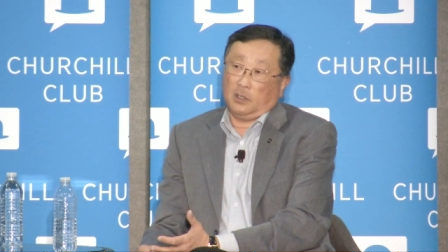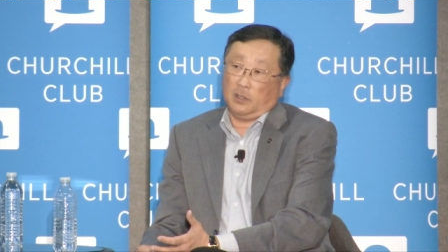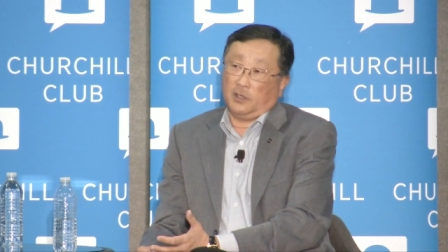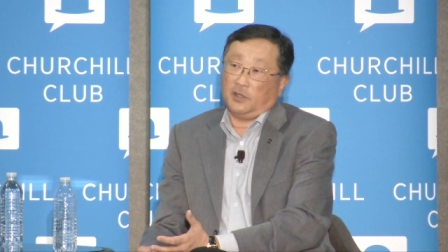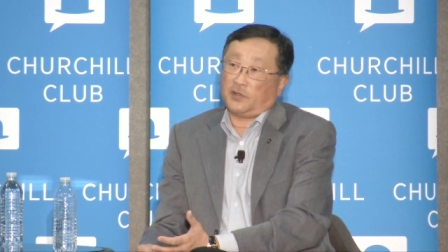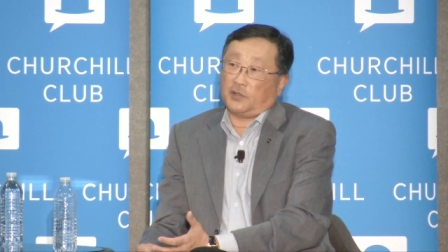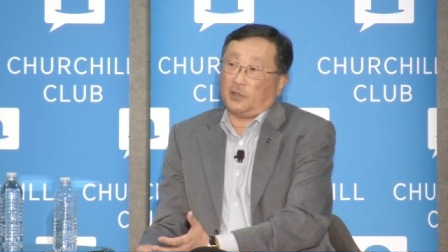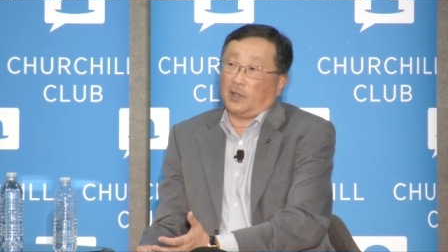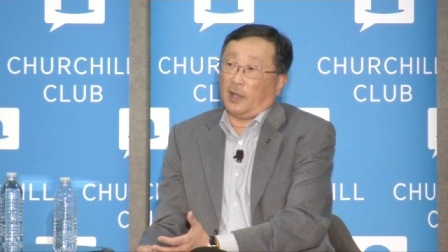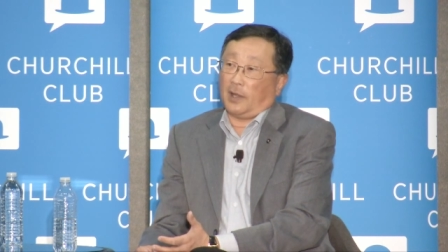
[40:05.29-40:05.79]

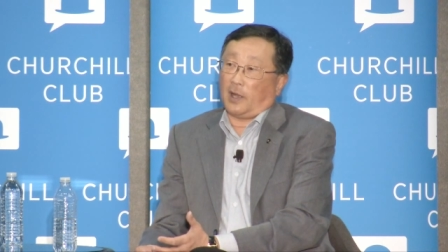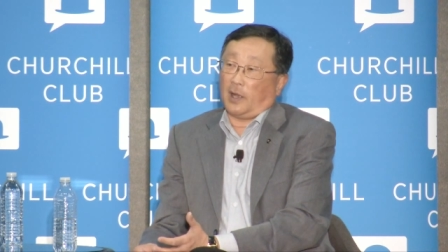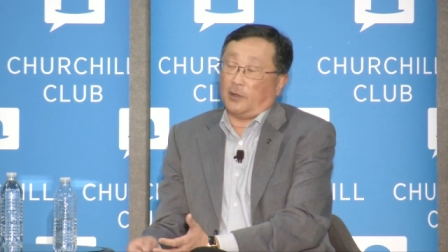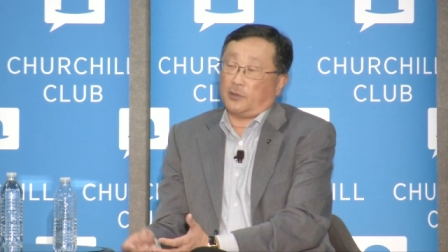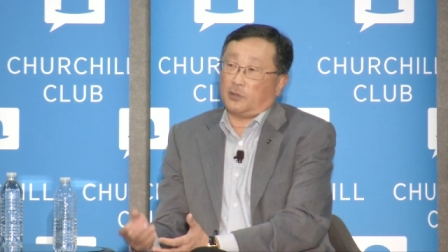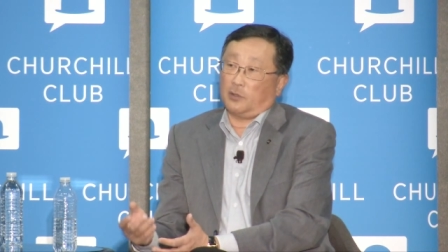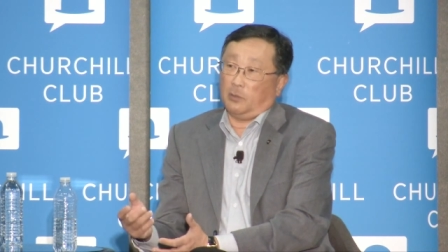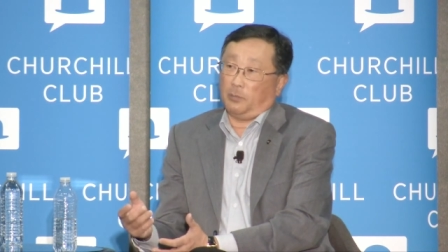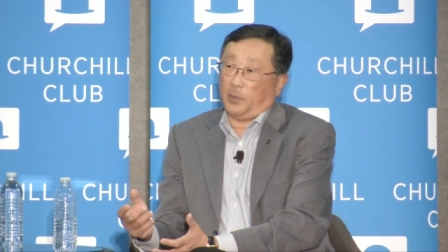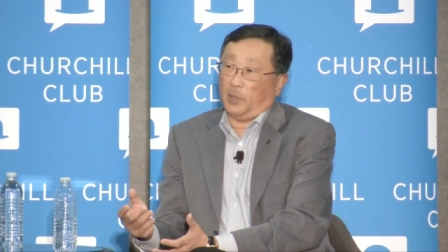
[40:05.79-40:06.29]
this is like I
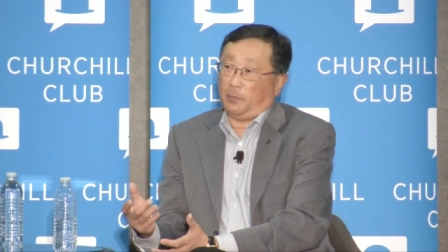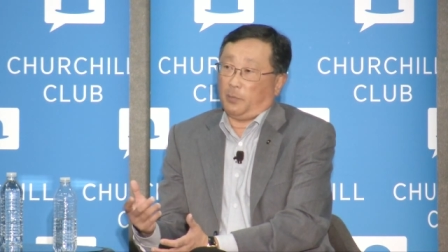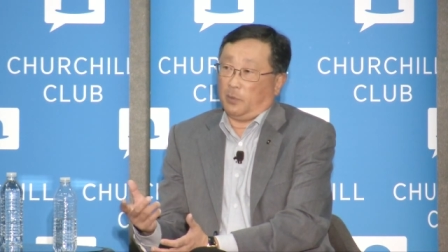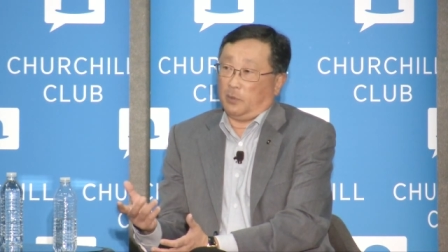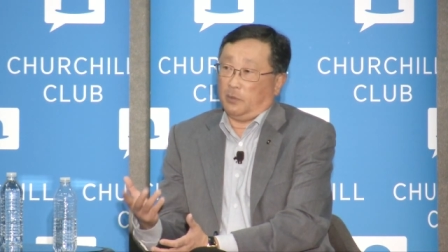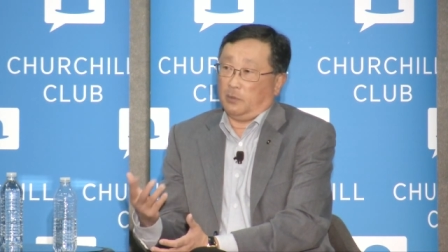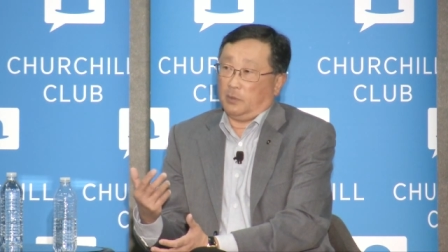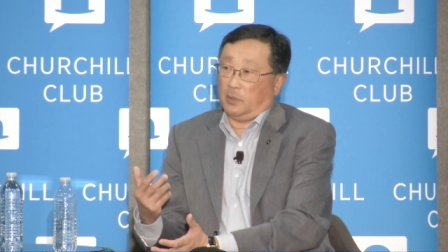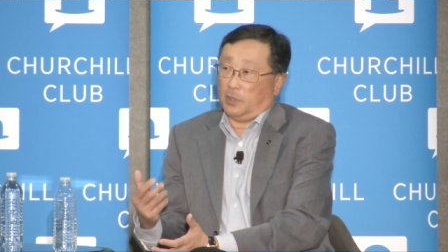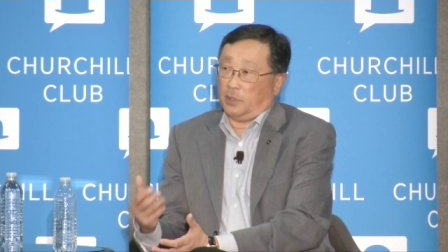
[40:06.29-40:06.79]
told
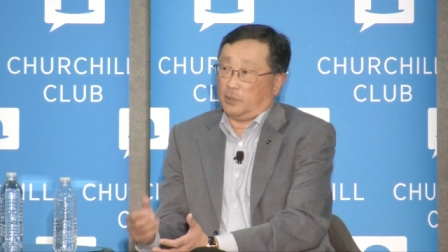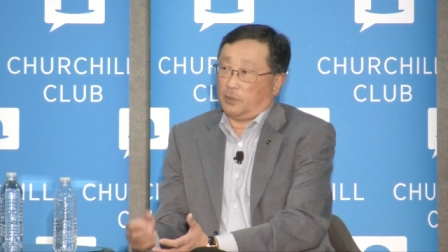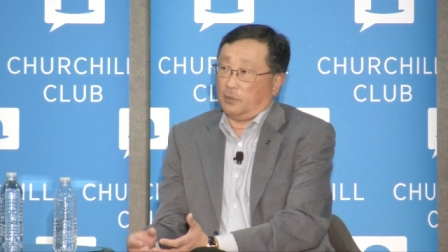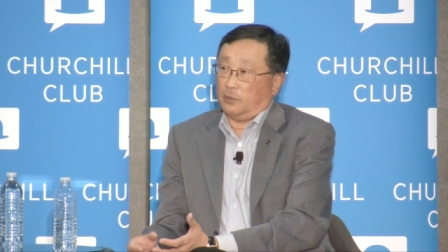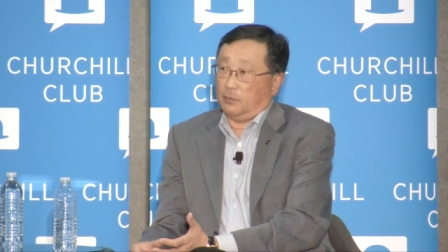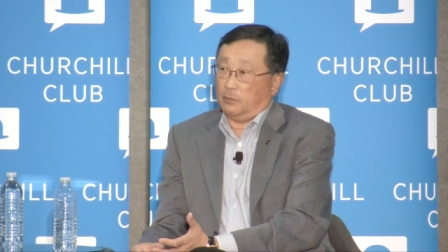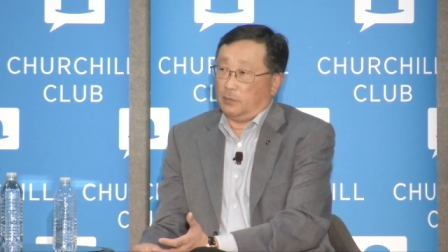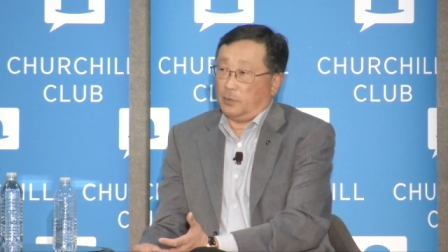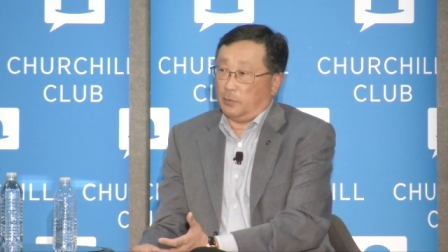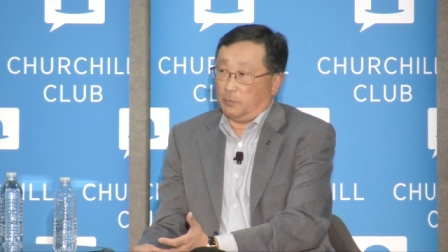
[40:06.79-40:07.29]
people, I
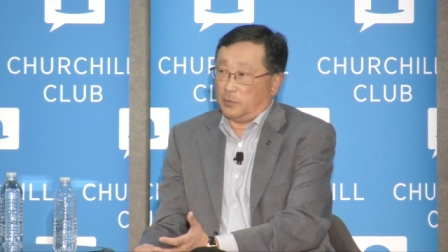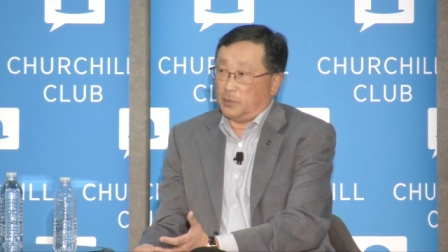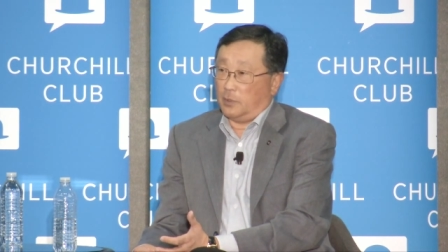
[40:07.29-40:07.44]
told,